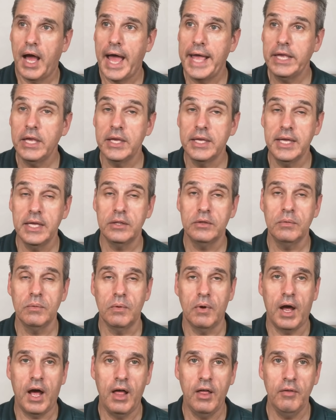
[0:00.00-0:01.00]
could get through
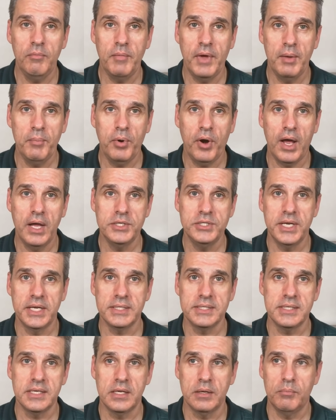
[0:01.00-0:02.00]
all of my
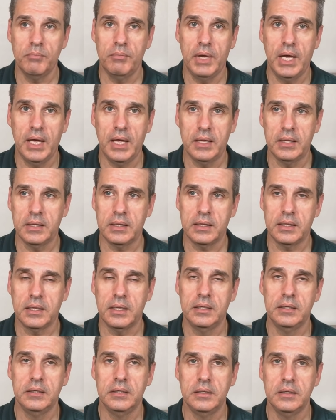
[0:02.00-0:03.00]
projects in a month
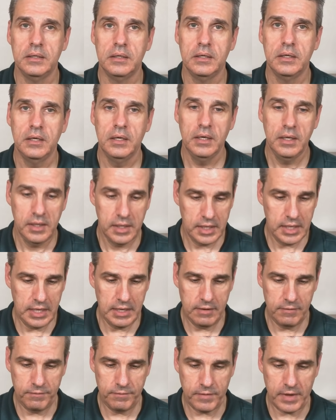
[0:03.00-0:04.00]

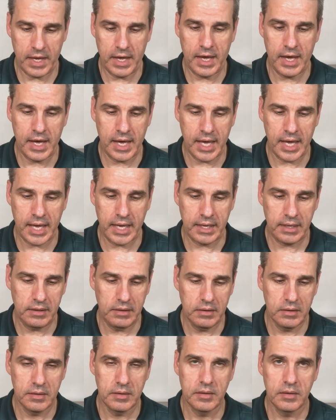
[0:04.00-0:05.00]
if I
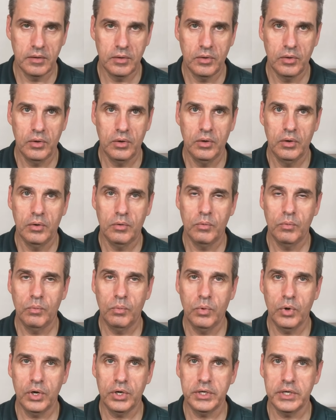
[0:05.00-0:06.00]

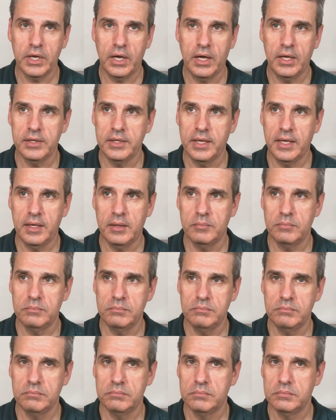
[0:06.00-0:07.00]
worked on them
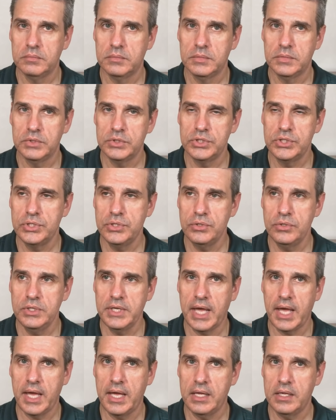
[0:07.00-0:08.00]
2
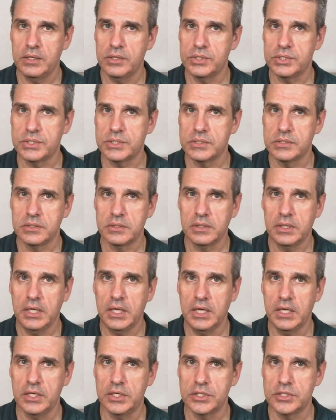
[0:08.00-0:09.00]
days
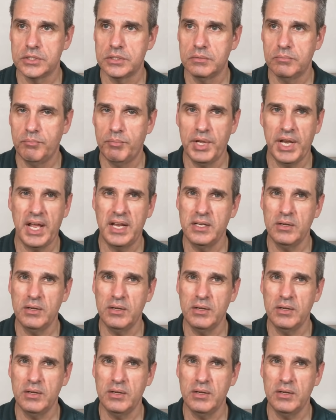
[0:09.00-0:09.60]
each, but